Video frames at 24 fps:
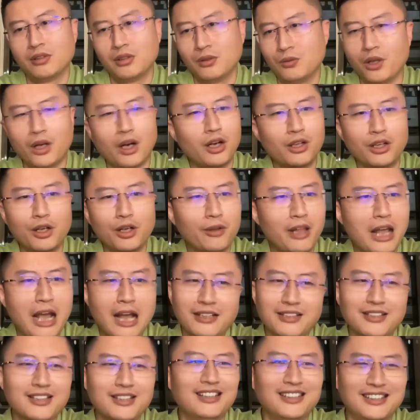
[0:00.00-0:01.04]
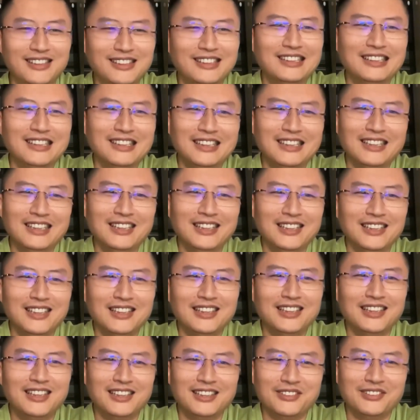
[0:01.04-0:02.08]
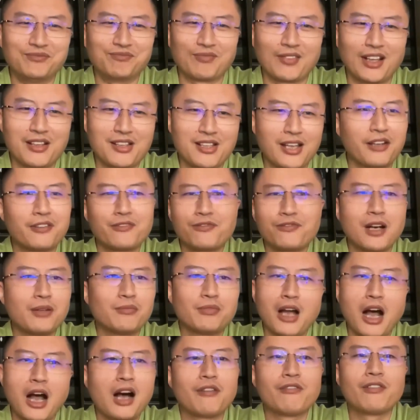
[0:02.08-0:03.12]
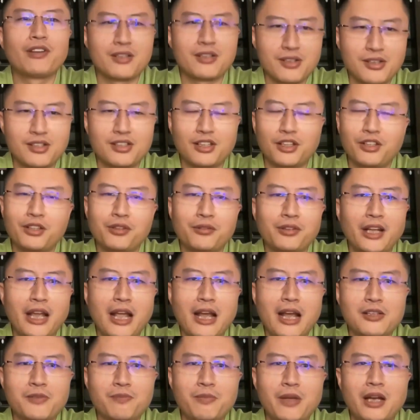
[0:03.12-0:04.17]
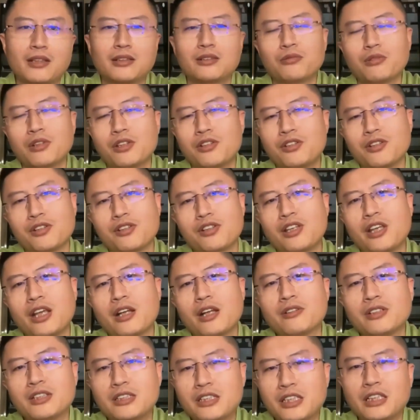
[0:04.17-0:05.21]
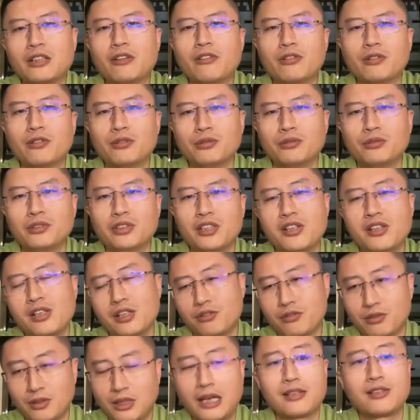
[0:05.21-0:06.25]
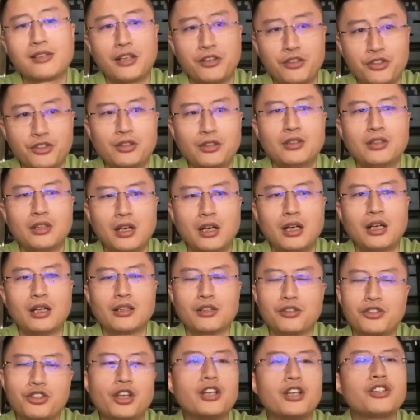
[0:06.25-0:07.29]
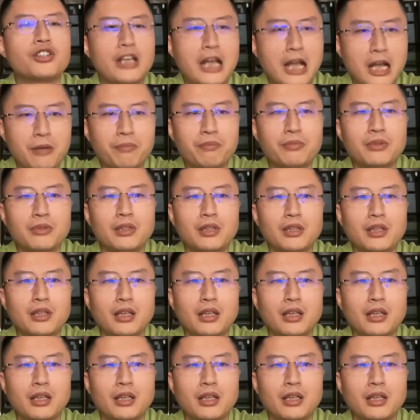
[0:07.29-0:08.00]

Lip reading: We all know that. Aside from the obvious security aspect, which is guaranteed through decentralization, the Chainge app